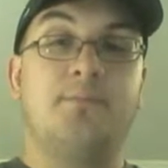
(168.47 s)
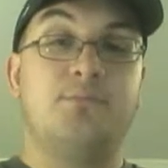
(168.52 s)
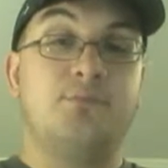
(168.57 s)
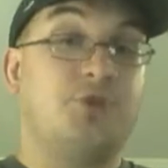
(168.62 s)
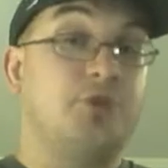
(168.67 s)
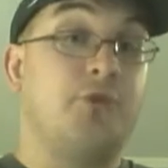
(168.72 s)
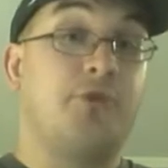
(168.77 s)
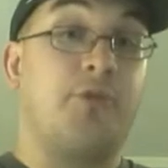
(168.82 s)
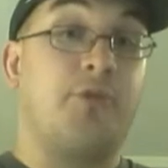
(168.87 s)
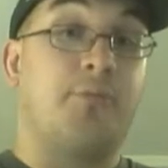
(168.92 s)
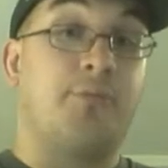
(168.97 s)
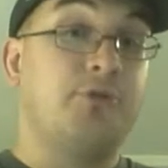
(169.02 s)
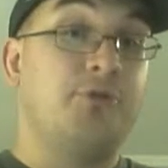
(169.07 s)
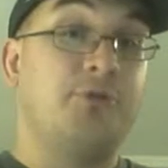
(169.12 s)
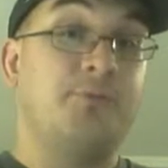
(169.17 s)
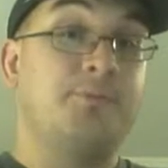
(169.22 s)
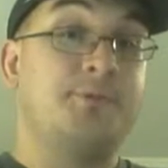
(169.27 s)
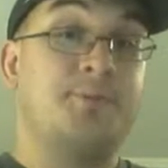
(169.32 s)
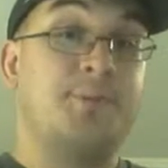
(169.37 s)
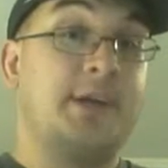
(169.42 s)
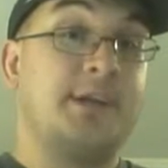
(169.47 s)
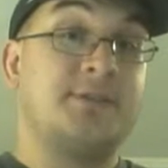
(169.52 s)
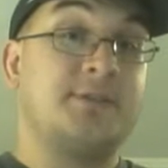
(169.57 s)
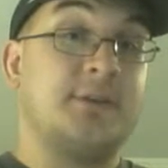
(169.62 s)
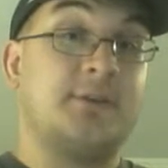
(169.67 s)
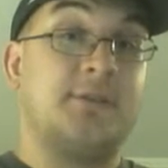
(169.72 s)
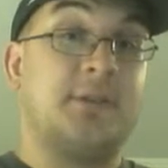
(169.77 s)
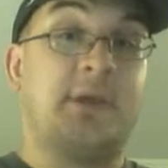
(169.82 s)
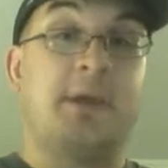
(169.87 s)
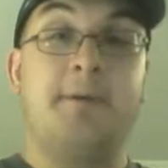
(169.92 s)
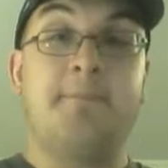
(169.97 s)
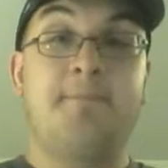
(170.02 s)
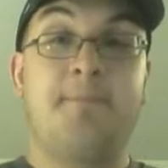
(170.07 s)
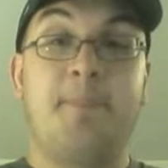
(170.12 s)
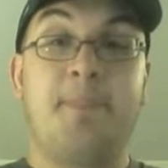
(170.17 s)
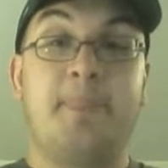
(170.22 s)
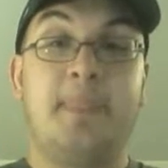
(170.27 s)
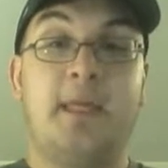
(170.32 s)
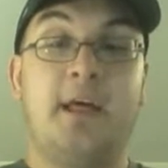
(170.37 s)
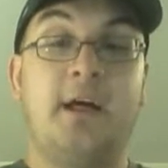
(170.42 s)
show their boobs, basically.
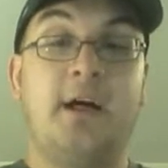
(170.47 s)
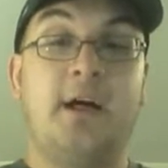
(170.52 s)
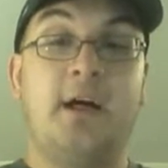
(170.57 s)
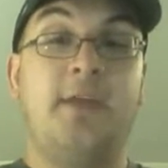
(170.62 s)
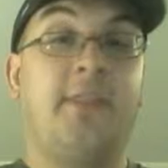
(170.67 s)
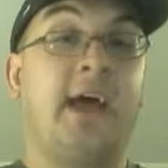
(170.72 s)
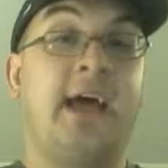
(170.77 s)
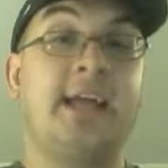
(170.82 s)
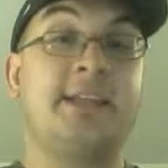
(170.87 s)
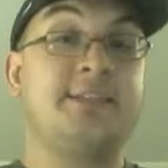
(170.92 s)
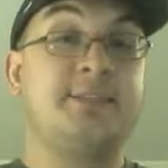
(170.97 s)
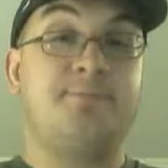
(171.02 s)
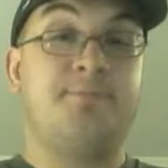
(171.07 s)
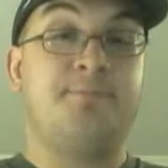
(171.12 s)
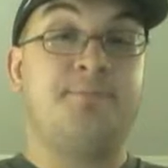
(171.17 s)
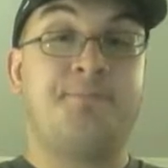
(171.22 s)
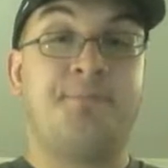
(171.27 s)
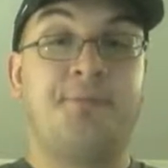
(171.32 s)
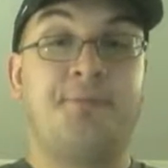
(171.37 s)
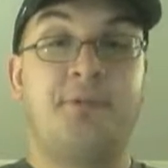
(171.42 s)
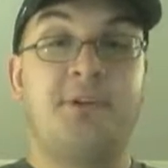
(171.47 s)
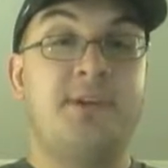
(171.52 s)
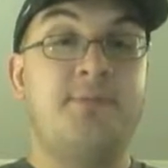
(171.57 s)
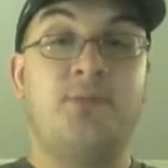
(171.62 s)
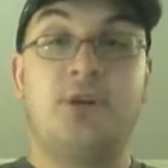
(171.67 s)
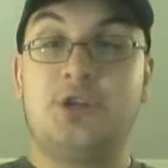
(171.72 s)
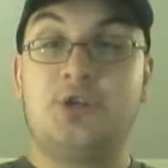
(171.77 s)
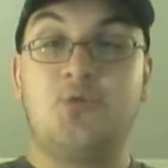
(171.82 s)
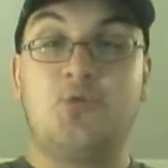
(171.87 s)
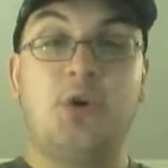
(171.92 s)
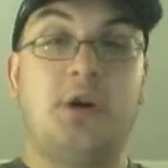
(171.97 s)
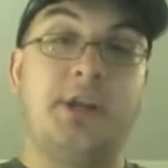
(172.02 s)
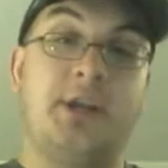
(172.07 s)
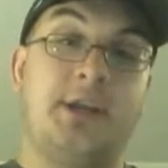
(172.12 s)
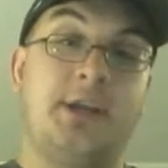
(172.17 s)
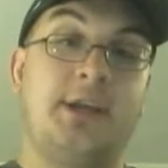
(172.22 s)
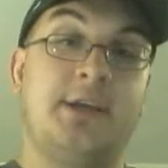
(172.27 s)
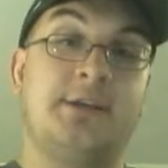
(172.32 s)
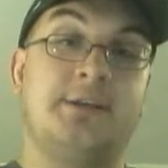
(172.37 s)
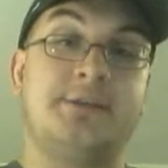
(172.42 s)
That's pretty much what
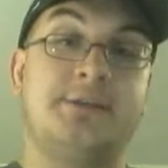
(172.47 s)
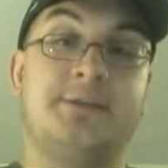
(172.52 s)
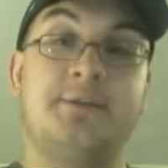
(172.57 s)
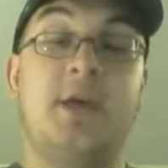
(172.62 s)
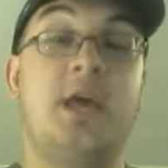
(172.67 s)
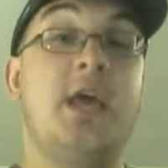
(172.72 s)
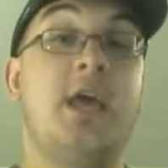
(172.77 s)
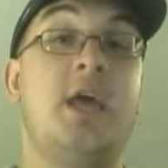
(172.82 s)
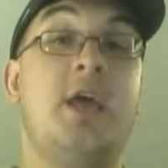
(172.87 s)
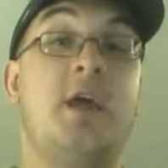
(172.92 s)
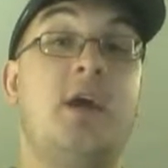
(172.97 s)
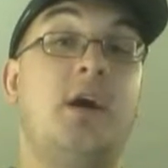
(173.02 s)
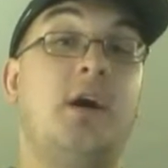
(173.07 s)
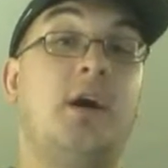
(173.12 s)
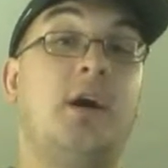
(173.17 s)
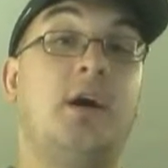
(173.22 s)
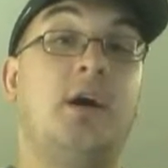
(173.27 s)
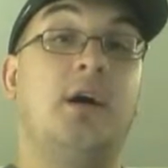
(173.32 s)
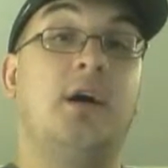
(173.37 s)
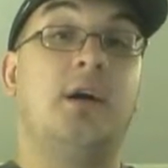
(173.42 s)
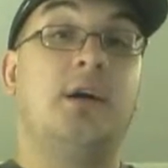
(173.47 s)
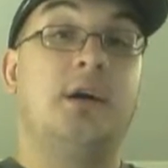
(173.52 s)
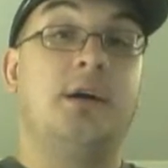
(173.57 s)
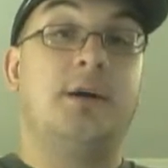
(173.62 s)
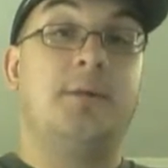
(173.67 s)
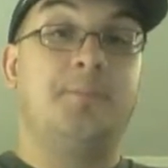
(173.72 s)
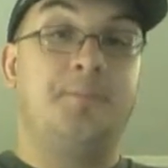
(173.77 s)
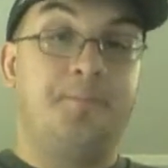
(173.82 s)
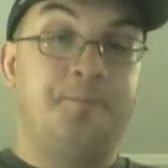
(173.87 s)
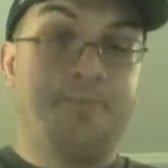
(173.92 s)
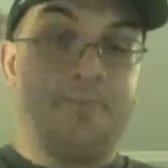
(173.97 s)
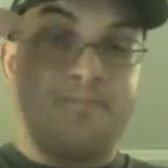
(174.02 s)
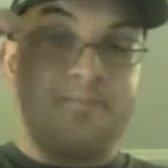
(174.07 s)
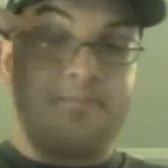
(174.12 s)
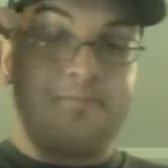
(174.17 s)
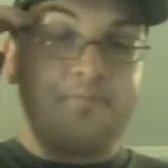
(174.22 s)
it is. And